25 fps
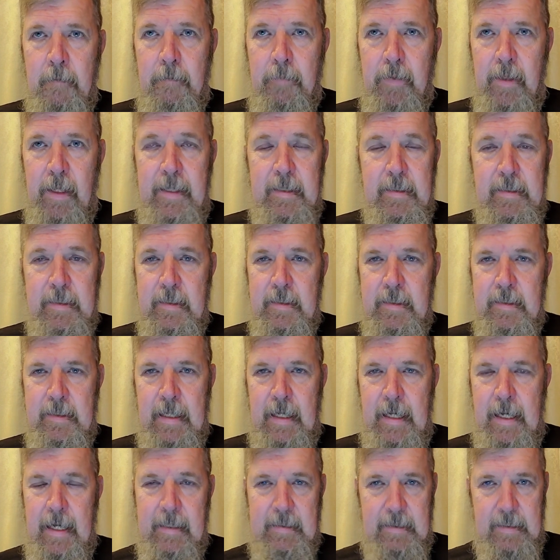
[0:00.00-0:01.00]
places
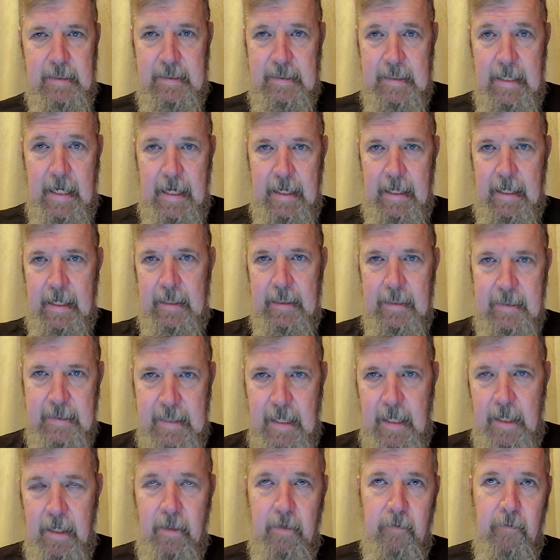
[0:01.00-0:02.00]
that has a sign on the
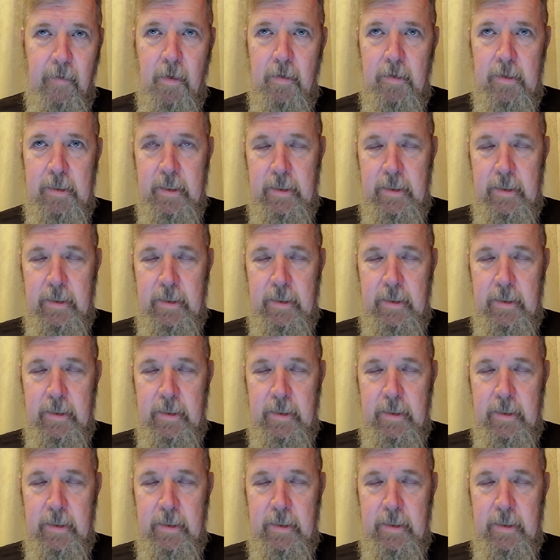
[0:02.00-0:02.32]
side of the road.